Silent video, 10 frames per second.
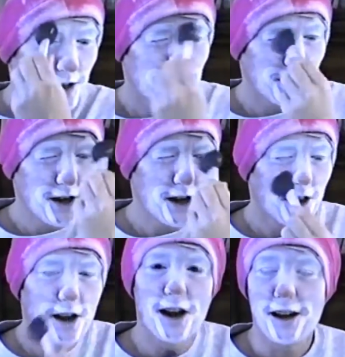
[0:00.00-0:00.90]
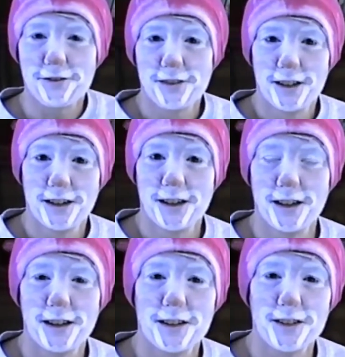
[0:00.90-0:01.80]
brush it all off
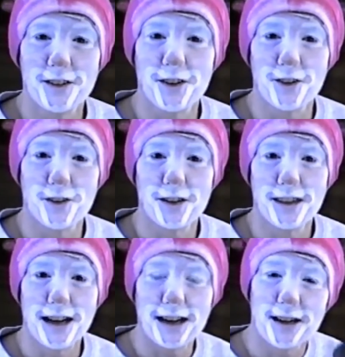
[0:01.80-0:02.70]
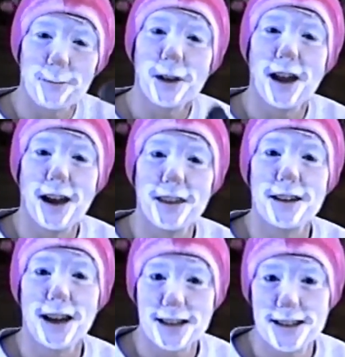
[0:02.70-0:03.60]
so that I can
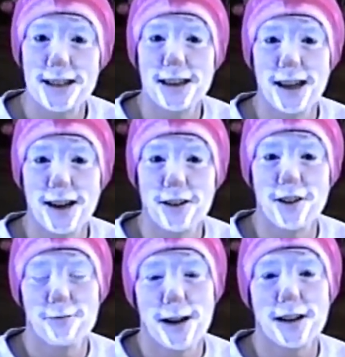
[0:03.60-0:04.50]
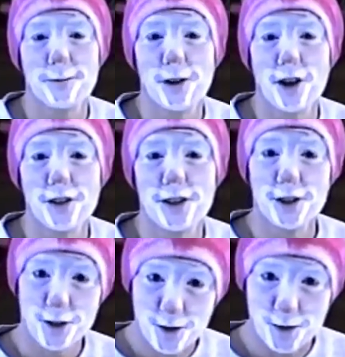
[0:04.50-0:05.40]
apply the next layer of makeup called
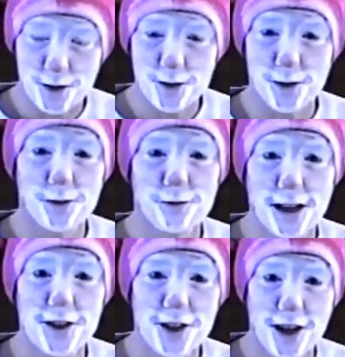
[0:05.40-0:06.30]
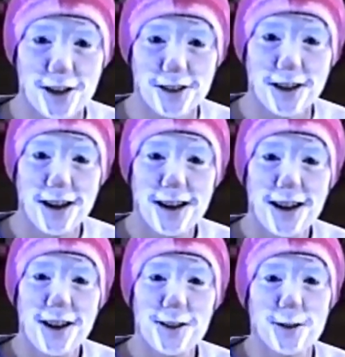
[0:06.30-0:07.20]
the Auguste, or the flesh color.
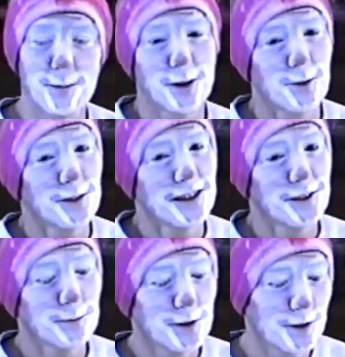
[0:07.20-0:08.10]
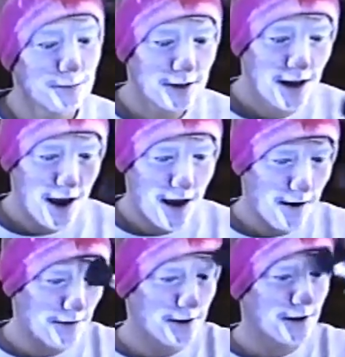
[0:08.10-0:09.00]
So I'm going to go in the other room
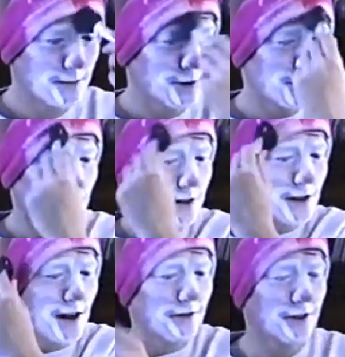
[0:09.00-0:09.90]
and start to brush all this